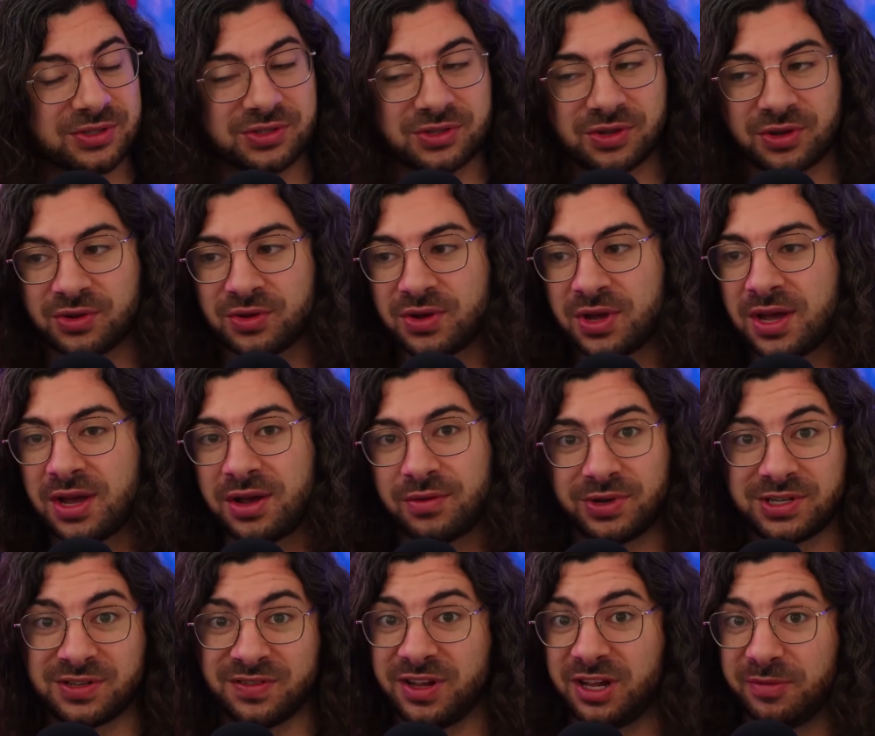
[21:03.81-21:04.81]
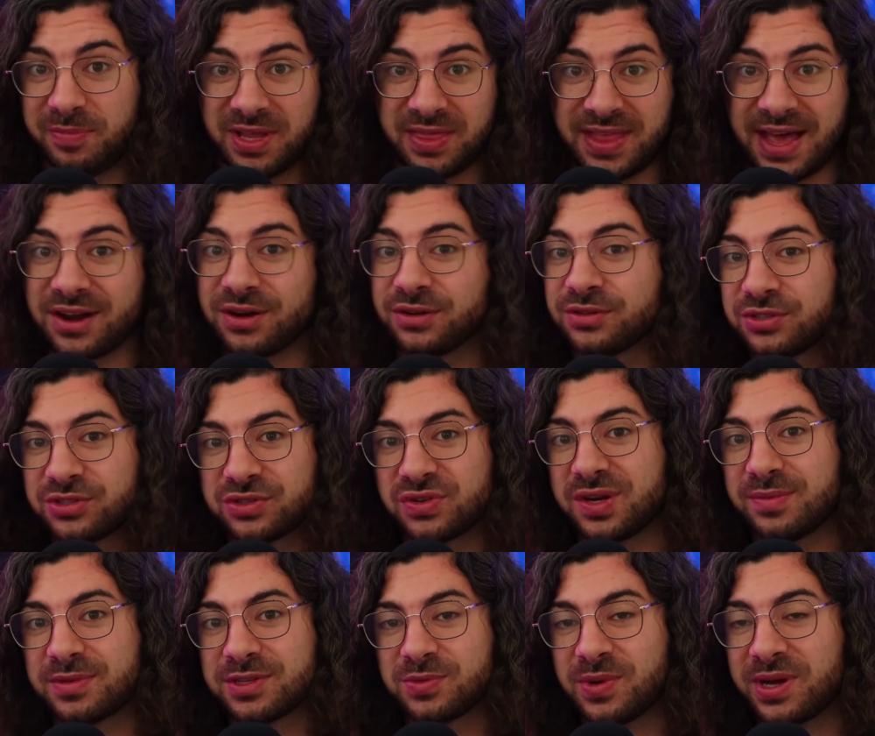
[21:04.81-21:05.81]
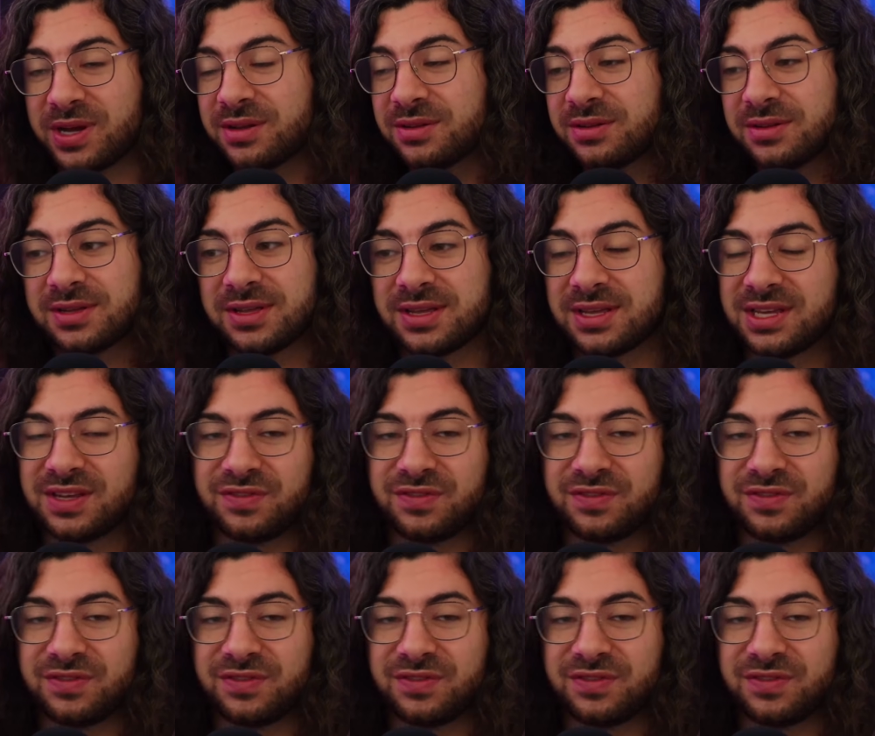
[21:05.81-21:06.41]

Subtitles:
So we're developing that on stream as well.